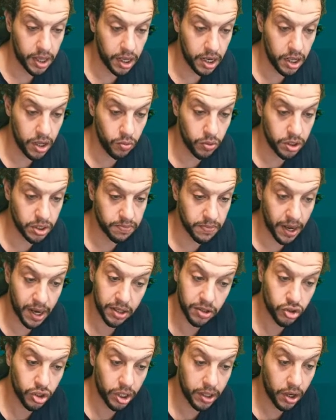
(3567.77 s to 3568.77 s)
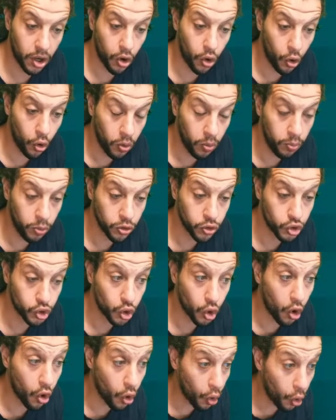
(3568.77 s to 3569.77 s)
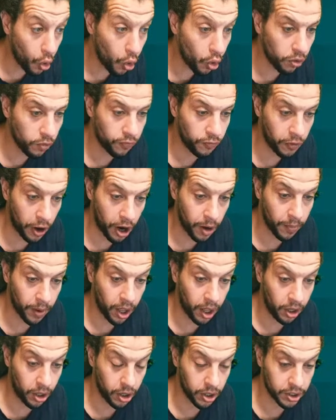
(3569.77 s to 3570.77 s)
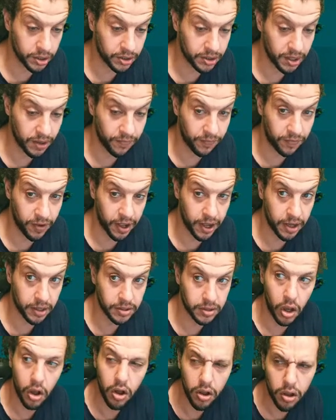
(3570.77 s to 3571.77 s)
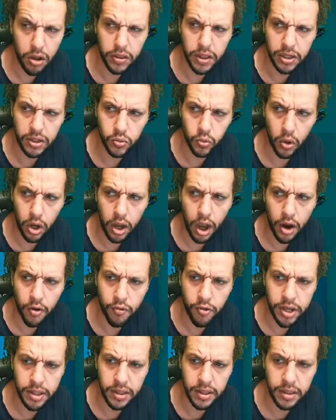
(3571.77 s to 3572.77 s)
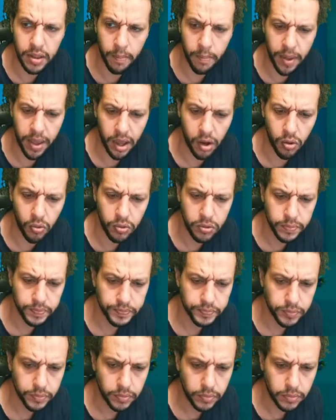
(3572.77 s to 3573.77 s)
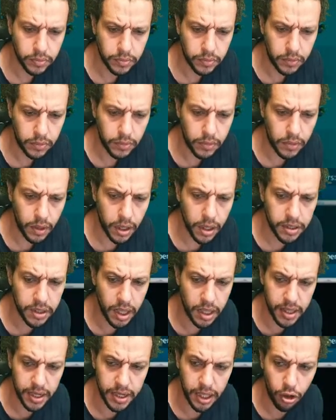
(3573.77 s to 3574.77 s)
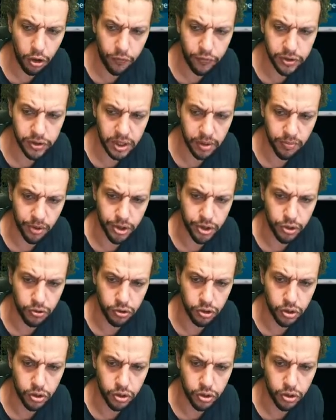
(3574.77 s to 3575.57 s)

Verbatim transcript: Kenny was managing almost all farm alliance and flags. Oh, that's why I read in the mail that they're gonna look for someone